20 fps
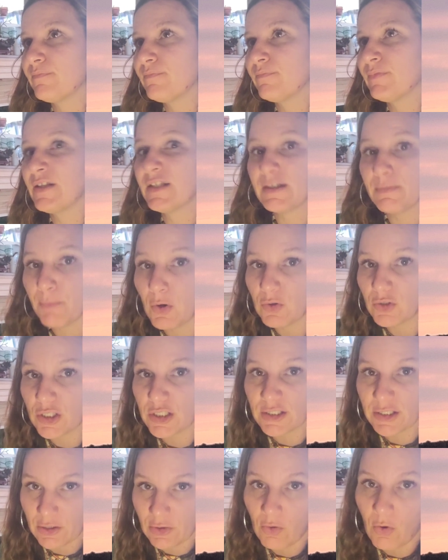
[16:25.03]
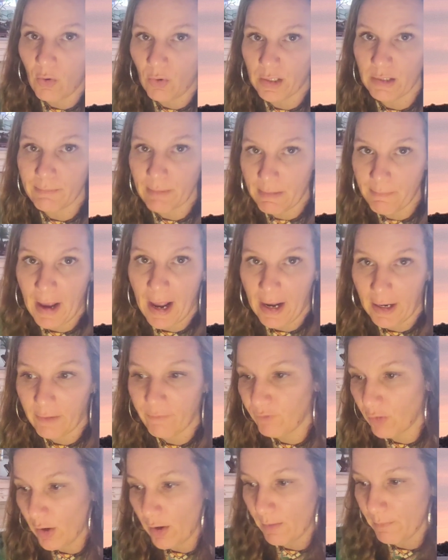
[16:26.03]
these emotions that are holding me back
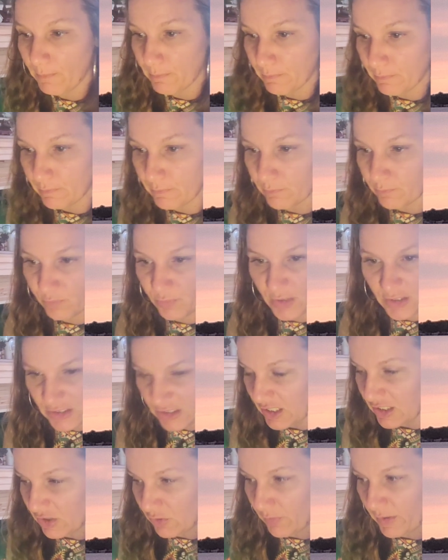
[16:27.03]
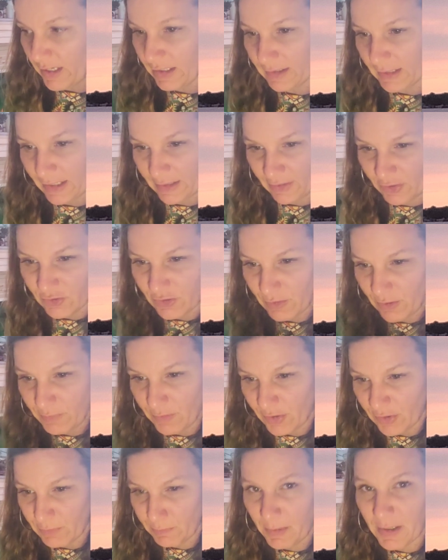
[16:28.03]
from continuing. Like
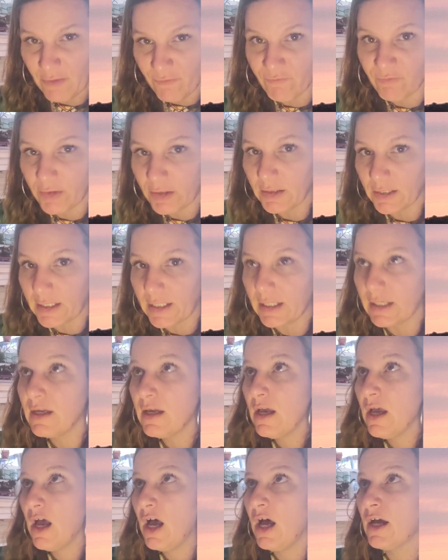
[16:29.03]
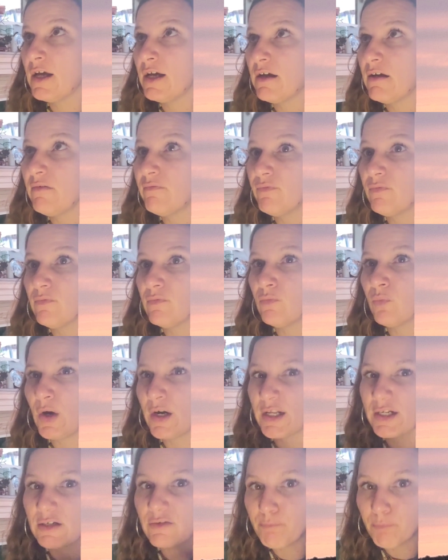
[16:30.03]
there's been a feeling of
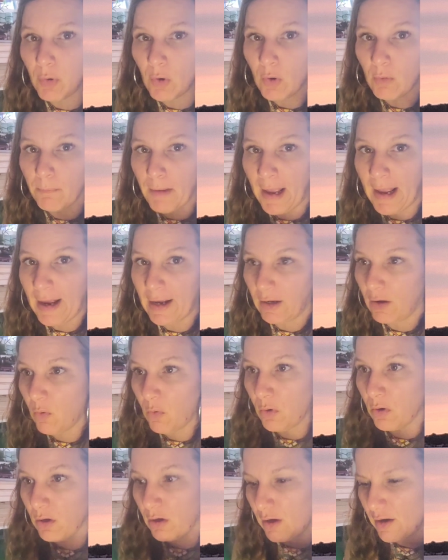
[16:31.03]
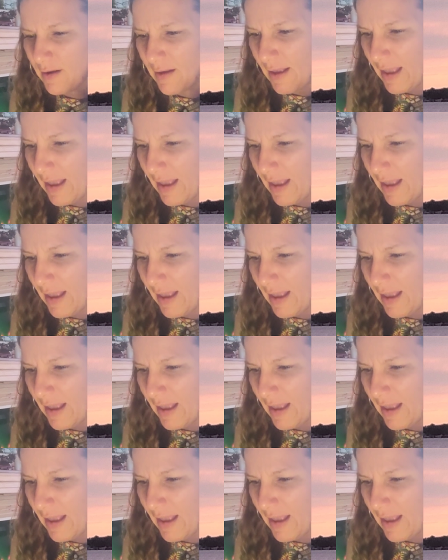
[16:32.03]
wanting to pull back or